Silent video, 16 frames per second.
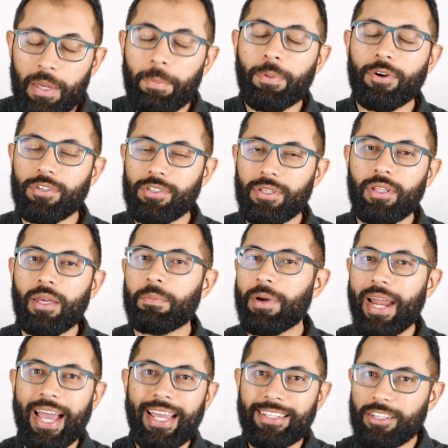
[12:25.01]
personally,
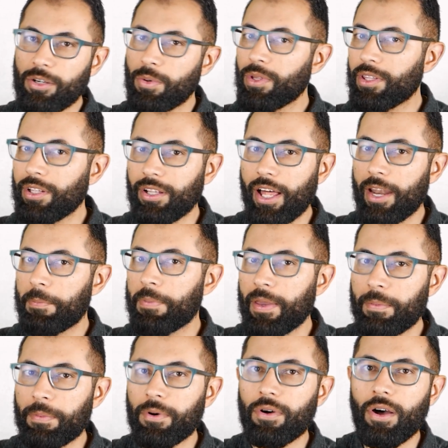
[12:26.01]
but I deal with a lot of
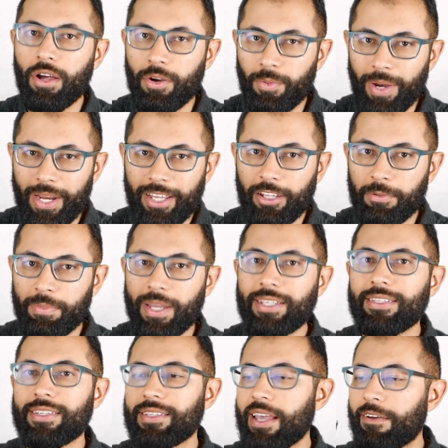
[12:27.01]
people on a regular
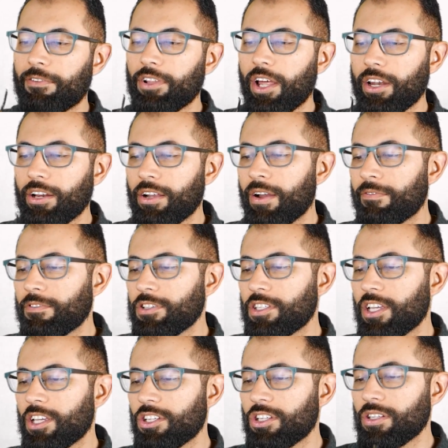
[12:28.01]
basis, have a lot of
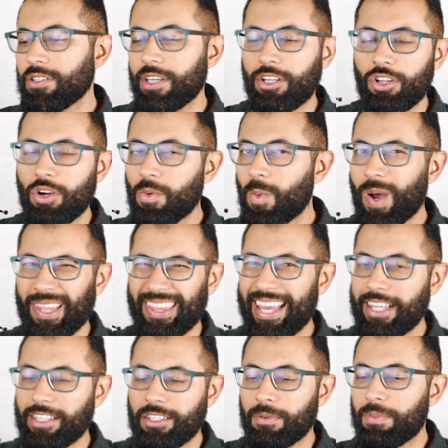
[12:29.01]
conversations. I don't want
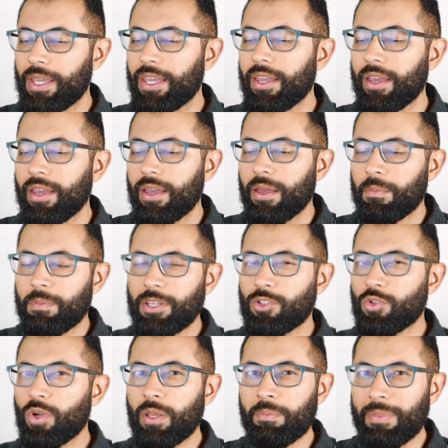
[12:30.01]
that to be
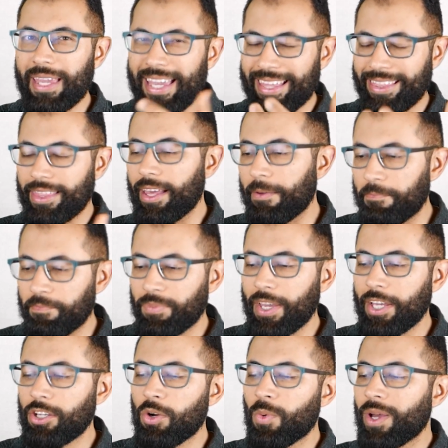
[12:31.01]
between me and them.
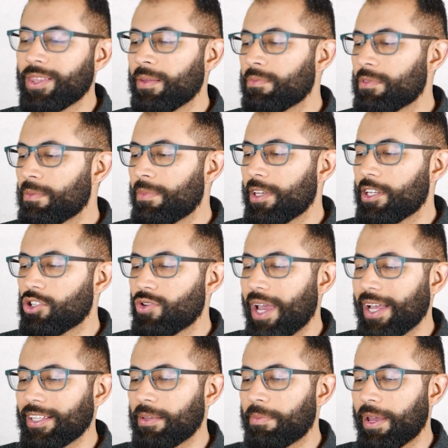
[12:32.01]
I don't want them to be
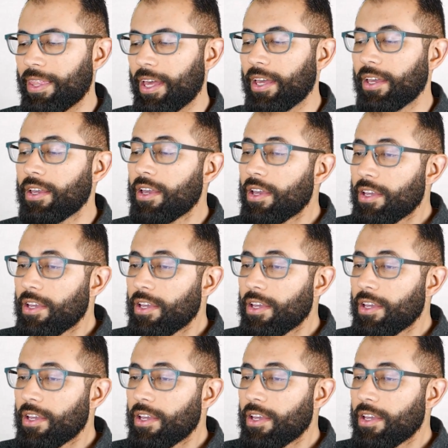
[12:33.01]
distracted by that.